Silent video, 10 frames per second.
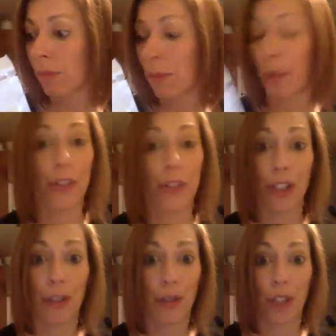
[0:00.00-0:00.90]
But if you're
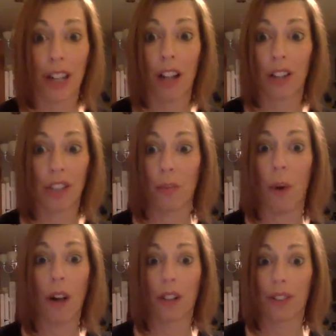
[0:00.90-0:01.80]
just doing Shakeology and
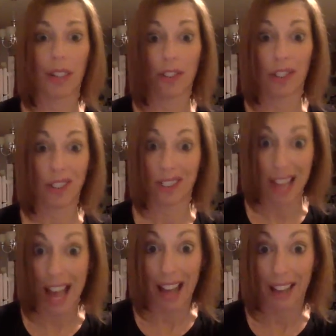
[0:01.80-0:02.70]
water, then it's just a
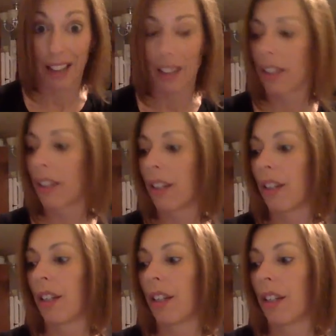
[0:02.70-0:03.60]
snack.
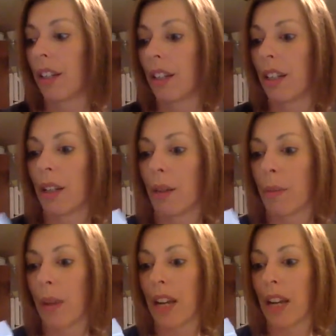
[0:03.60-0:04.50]

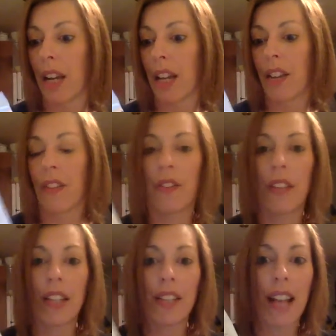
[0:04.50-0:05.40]
But
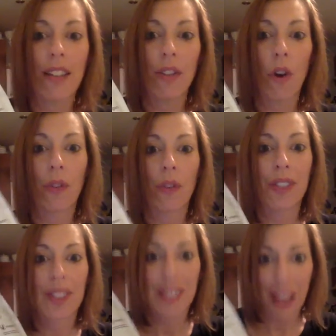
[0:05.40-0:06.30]
this has over
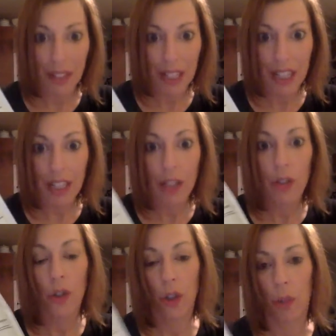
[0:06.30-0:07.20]
70
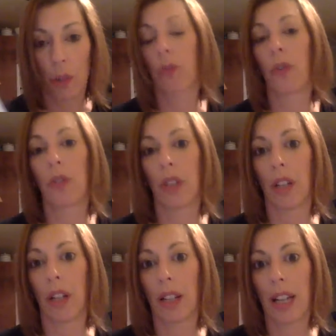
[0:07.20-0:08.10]
superfoods in it.